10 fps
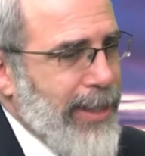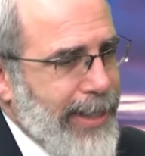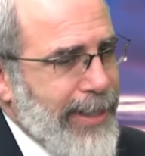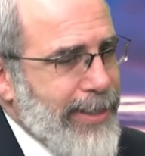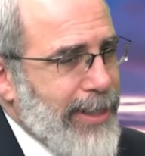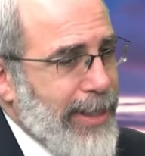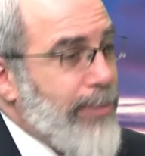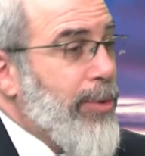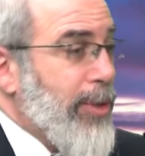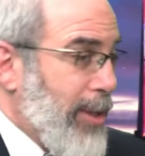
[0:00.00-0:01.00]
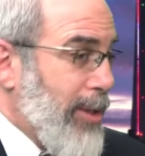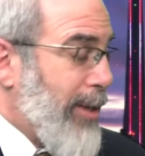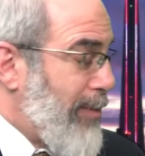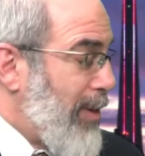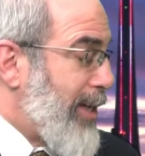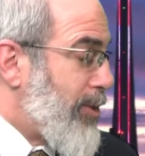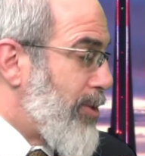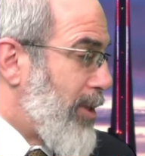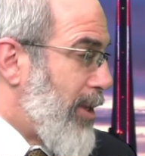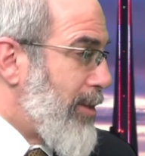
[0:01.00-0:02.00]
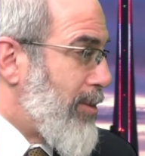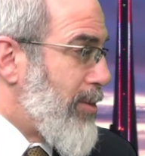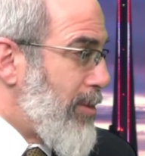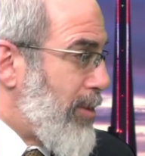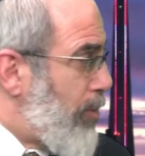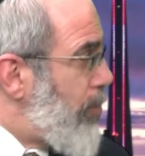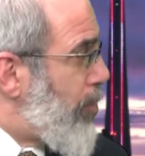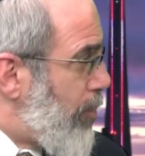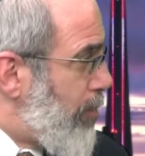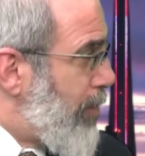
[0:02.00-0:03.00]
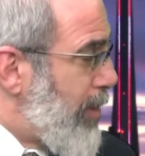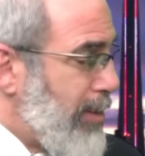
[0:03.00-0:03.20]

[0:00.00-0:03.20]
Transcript: And I put a lot of the lectures on YouTube,